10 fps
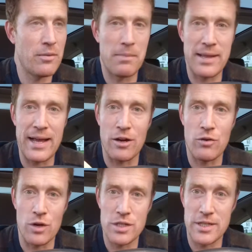be that
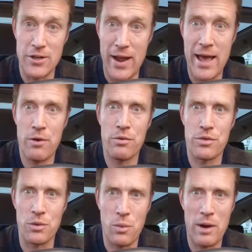across your health,
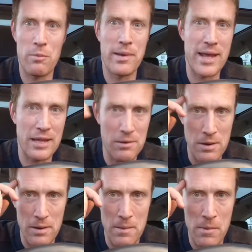your well-being,
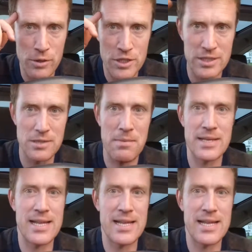your emotions and